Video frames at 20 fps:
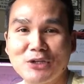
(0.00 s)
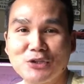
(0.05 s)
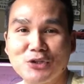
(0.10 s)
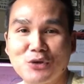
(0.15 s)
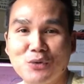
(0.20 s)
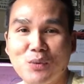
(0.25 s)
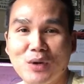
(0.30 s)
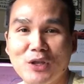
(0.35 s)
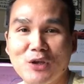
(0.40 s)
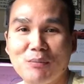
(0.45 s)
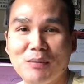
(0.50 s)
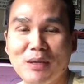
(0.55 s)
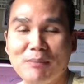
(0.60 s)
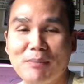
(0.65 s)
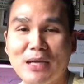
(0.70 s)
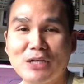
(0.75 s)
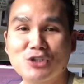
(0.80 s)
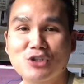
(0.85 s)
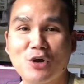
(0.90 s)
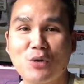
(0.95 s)
sure what you mean
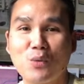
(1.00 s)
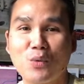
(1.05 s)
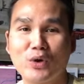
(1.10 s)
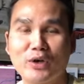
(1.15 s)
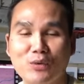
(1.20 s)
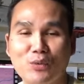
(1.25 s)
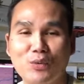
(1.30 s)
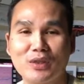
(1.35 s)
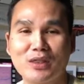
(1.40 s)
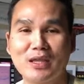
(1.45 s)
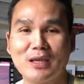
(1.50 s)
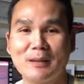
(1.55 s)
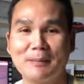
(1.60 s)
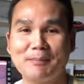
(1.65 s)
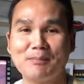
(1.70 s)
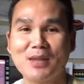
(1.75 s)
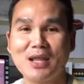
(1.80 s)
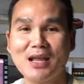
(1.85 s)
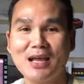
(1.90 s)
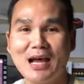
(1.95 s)
by start working with
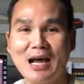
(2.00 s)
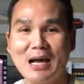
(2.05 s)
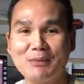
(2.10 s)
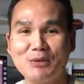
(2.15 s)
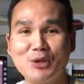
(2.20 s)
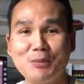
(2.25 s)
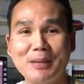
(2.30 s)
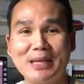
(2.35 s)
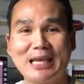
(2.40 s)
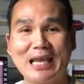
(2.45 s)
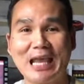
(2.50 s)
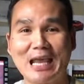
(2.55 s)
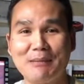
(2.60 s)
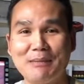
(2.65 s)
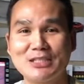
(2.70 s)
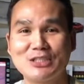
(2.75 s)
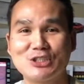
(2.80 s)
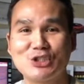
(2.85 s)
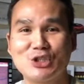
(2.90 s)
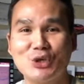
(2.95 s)
him. You became
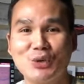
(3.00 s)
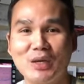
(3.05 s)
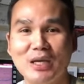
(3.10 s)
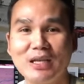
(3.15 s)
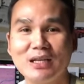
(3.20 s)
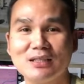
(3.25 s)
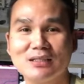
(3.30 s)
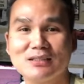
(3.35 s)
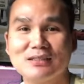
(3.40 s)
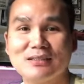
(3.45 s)
his student?